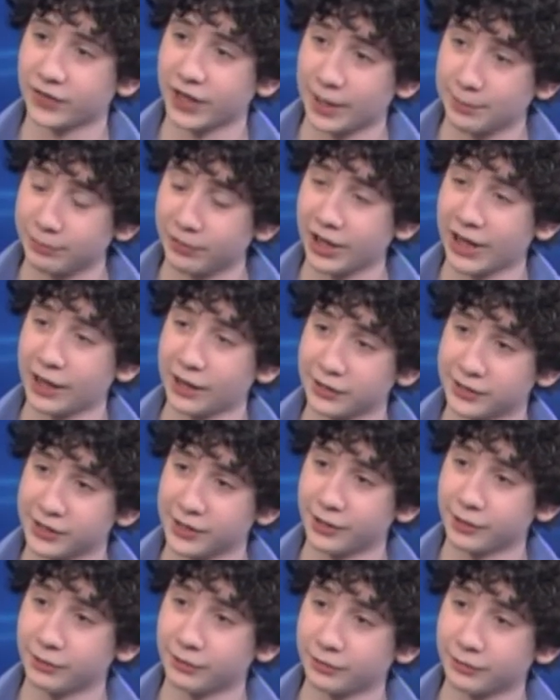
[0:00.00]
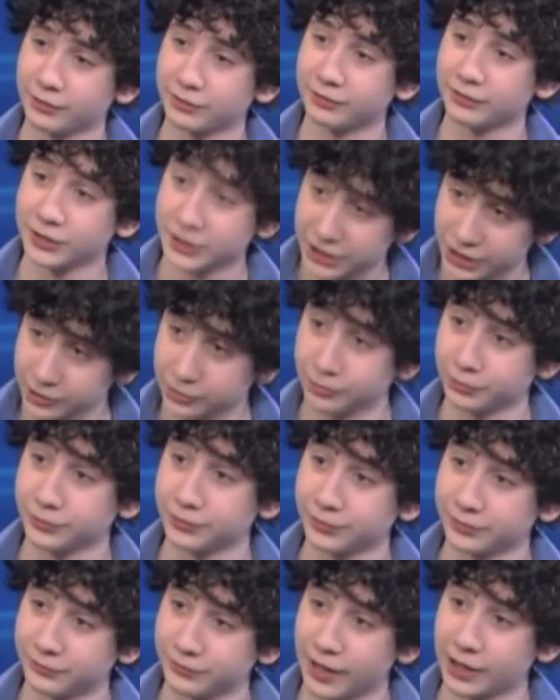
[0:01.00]
and I plan to
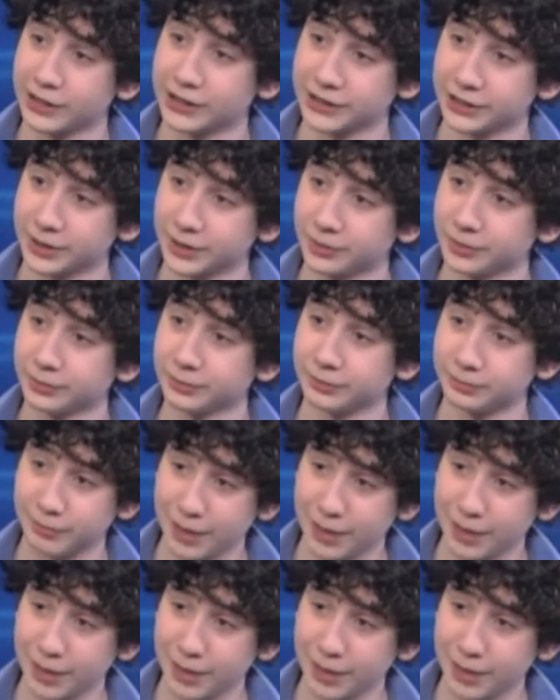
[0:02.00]
soon, very soon.